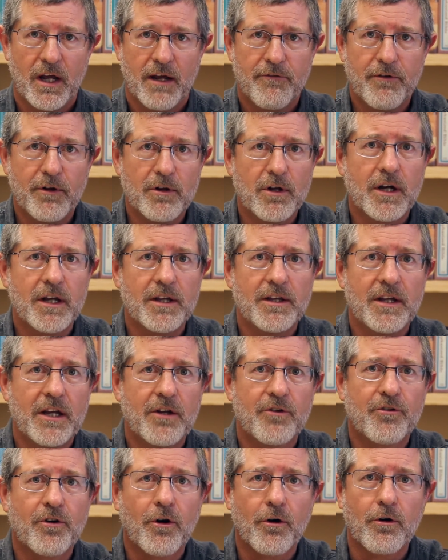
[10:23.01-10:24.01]
if you look at the
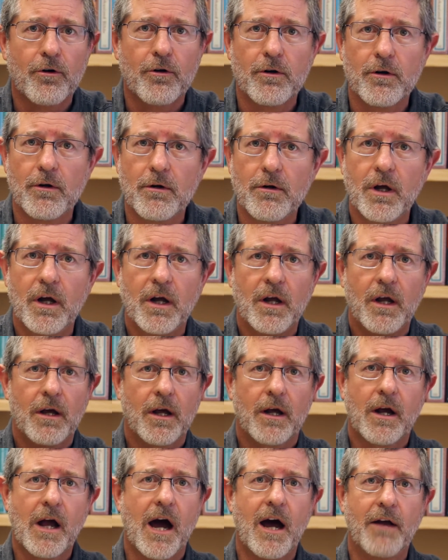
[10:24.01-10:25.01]
internal
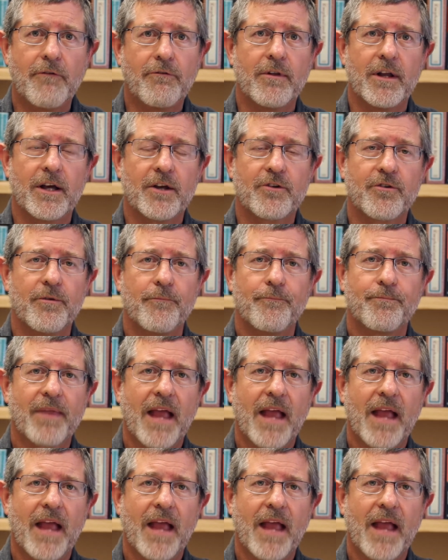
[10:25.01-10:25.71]
conflicts,